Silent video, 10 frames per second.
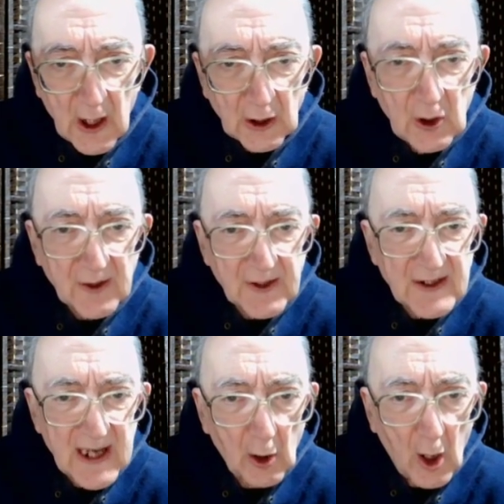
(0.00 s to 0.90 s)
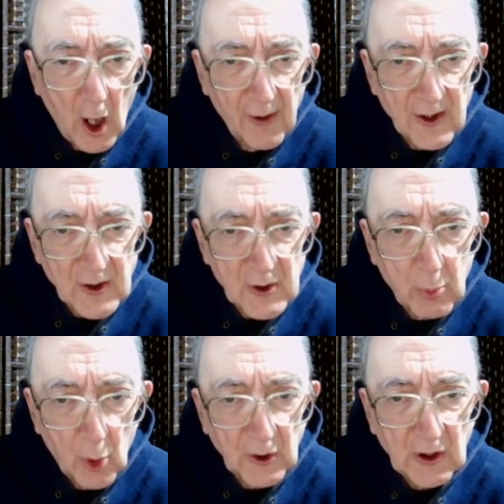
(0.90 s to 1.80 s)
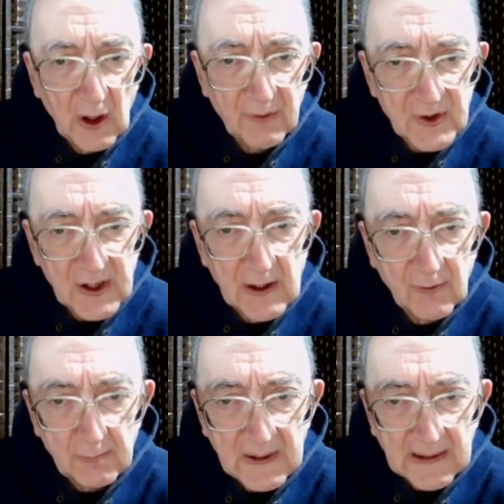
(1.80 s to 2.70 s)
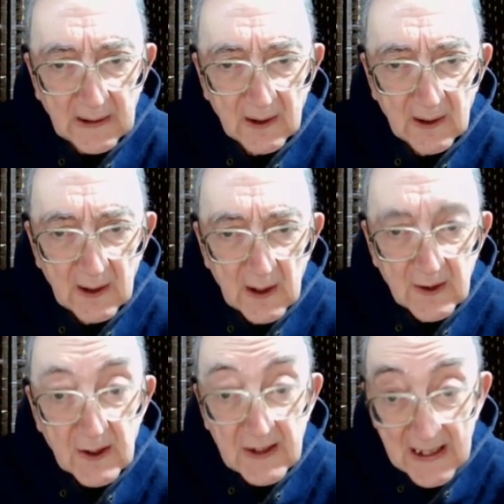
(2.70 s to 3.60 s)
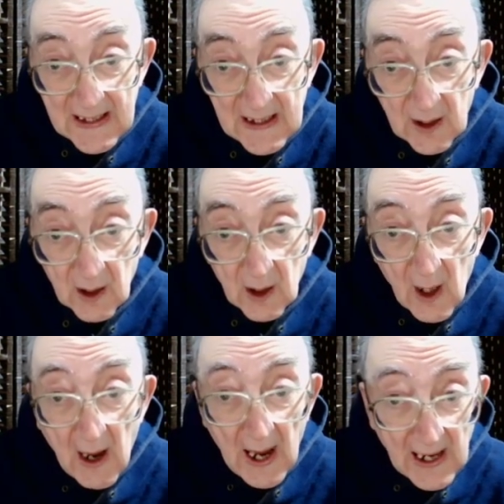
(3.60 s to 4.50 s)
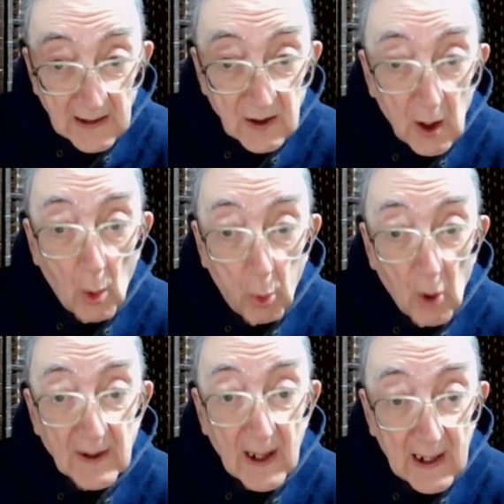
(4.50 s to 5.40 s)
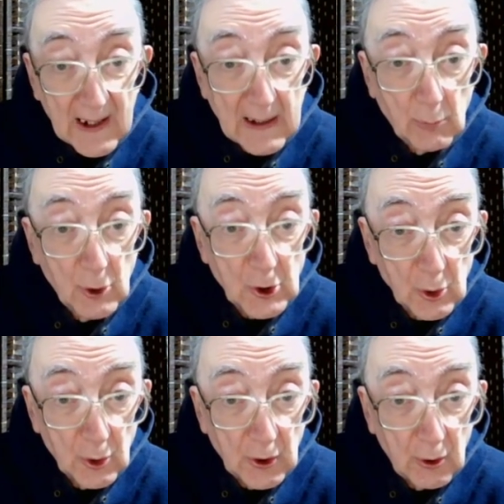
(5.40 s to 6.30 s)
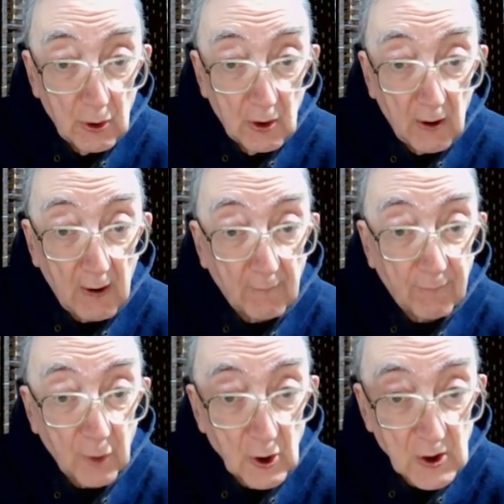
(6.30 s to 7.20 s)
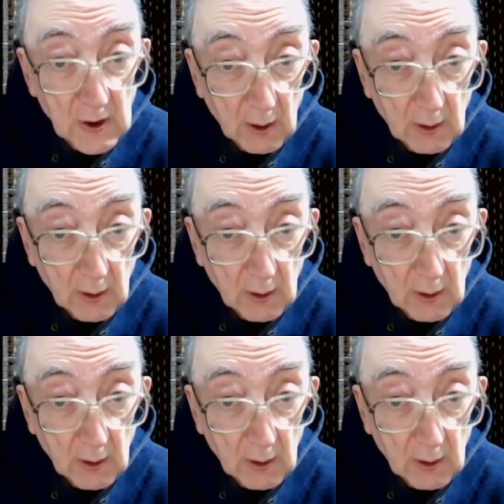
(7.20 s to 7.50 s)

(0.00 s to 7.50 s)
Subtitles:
You are to tell others what you have seen of me today and what I will show you in future.